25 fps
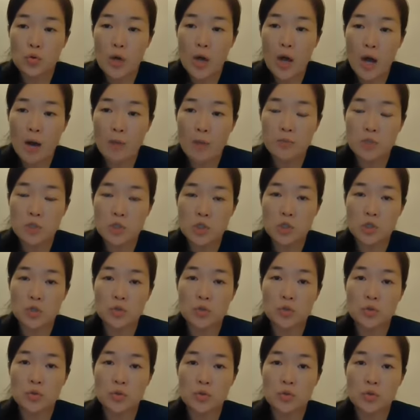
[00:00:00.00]
help
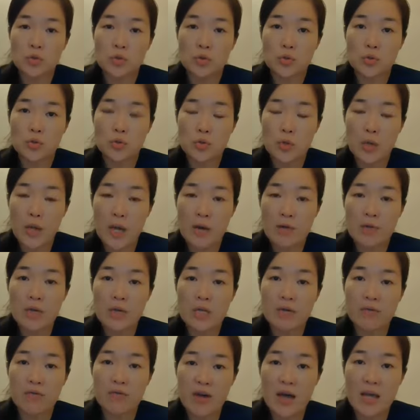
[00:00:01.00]
you to carry
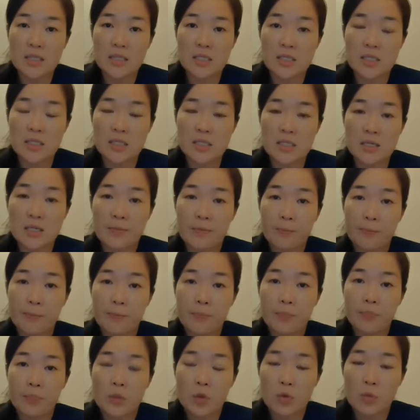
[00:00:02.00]
the fats
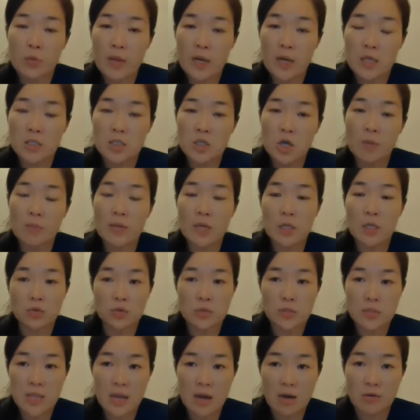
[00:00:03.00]
to be absorbed into
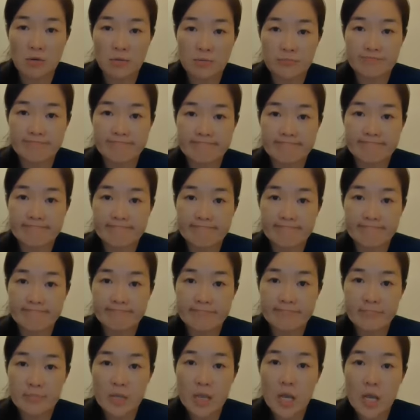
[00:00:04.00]
cell.
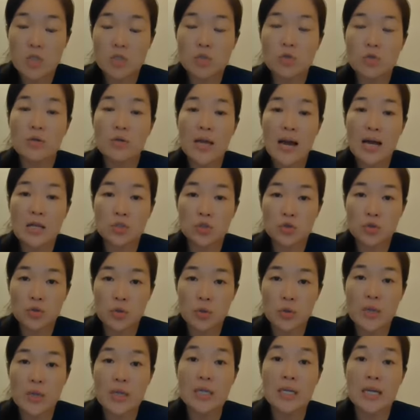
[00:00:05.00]
So they are
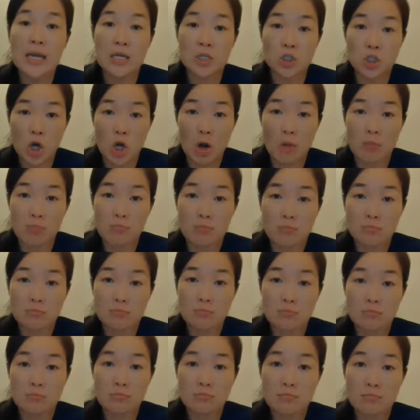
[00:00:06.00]
doing their job.
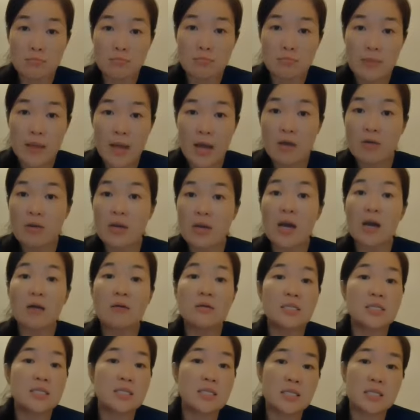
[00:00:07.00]

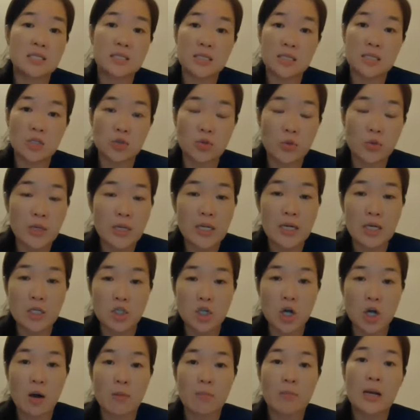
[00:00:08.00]
LDL is just uh, doing the
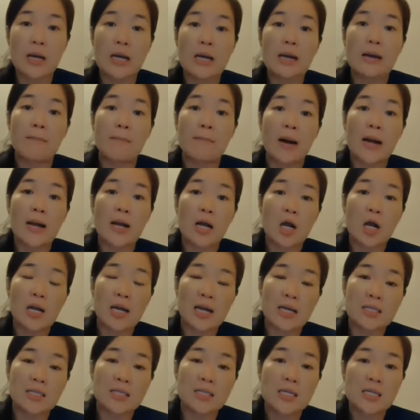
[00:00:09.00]
job by
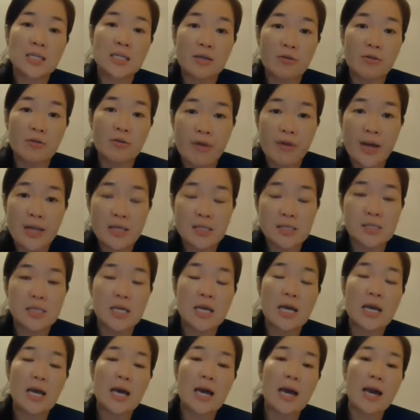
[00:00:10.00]
collecting the
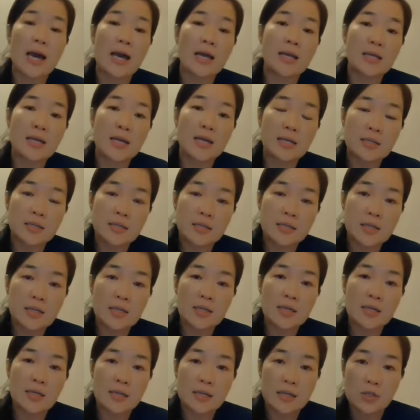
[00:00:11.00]
fats and then
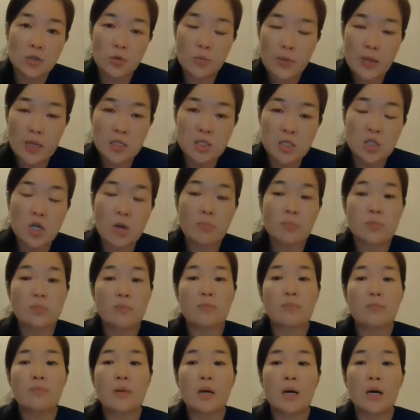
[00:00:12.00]
to be absorbed
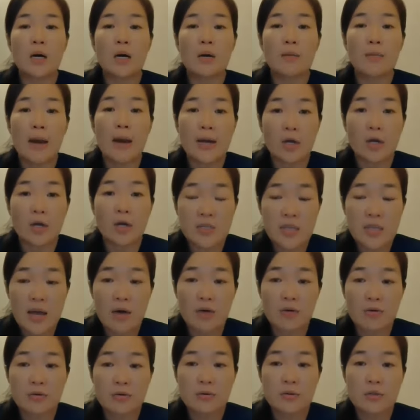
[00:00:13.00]
uh, by your
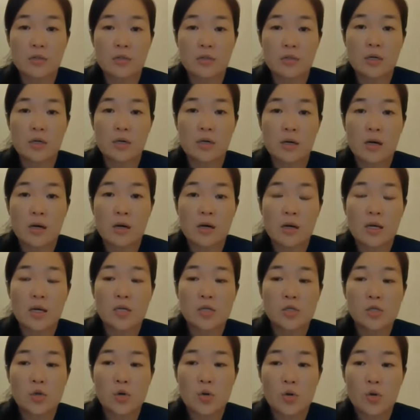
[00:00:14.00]
cell.
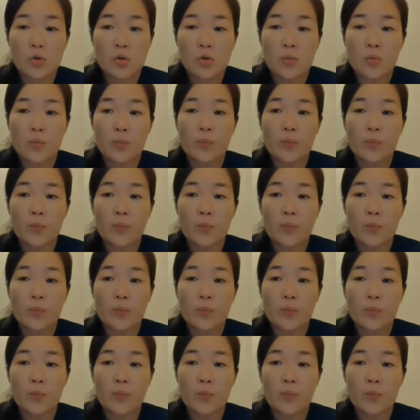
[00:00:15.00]
So